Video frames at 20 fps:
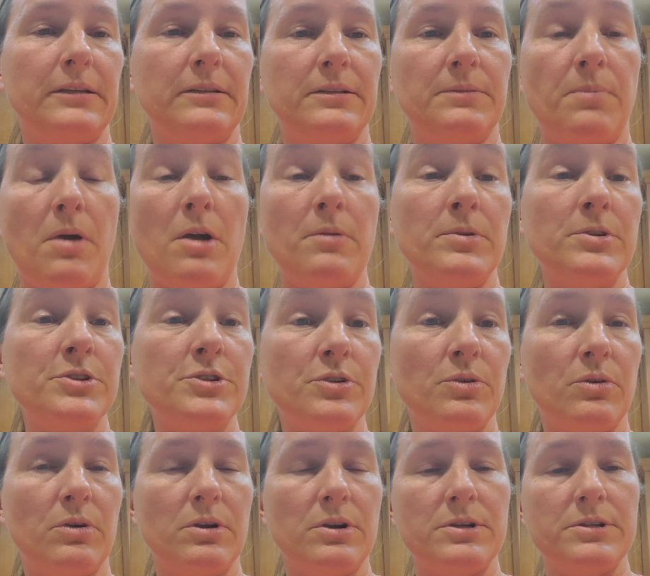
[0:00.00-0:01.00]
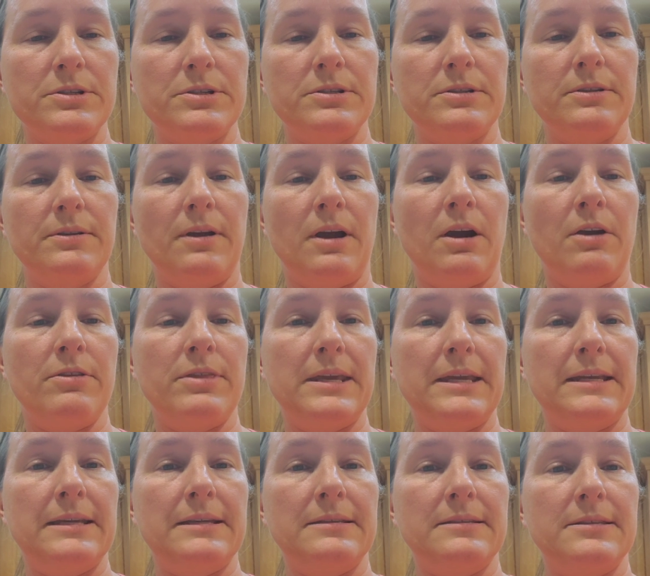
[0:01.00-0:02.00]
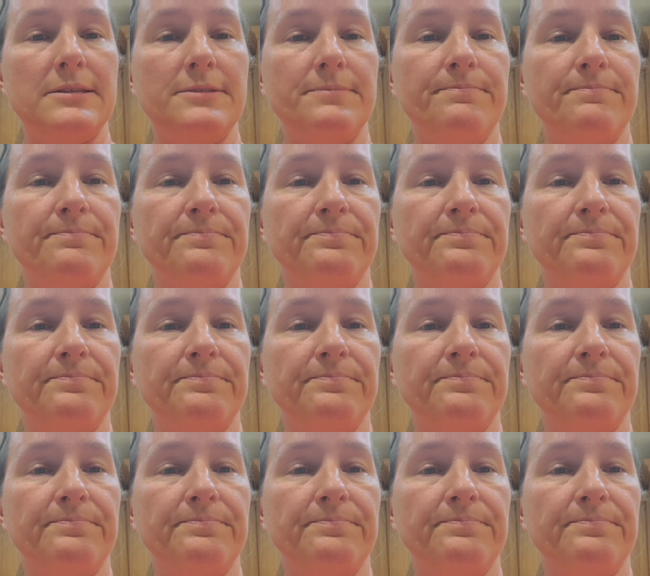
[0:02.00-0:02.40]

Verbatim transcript: department stores. Are things